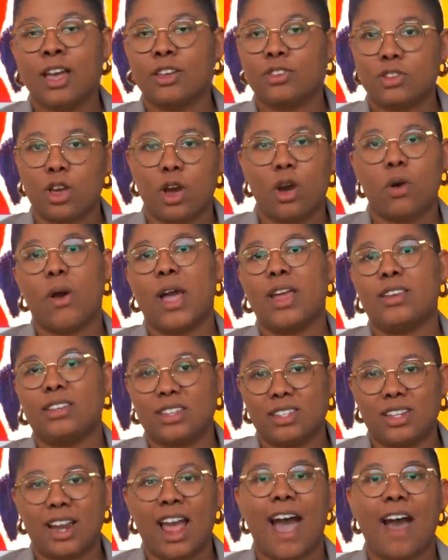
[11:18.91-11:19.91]
So it
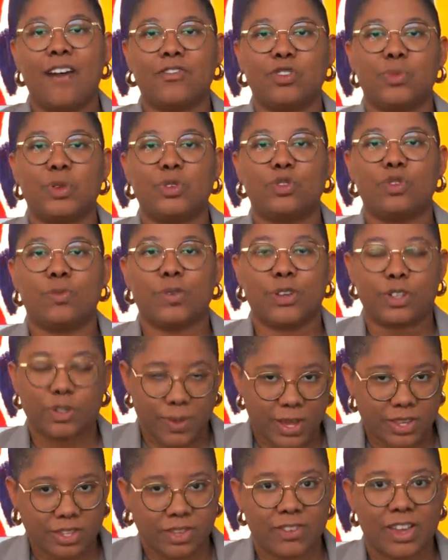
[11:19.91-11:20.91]
doesn't have to be super
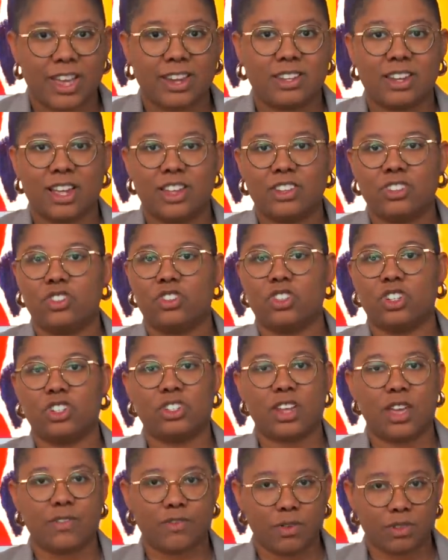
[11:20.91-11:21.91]
expensive. It does
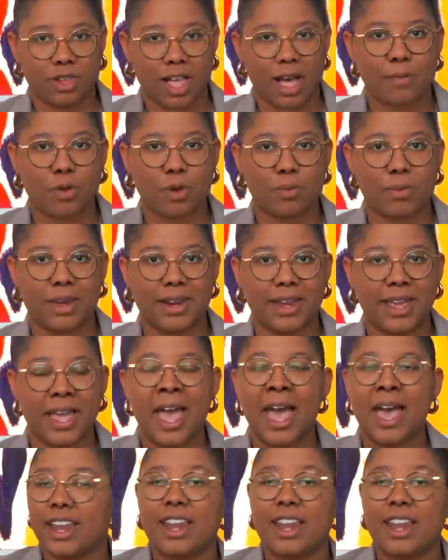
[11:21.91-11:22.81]
just save you a lot more money.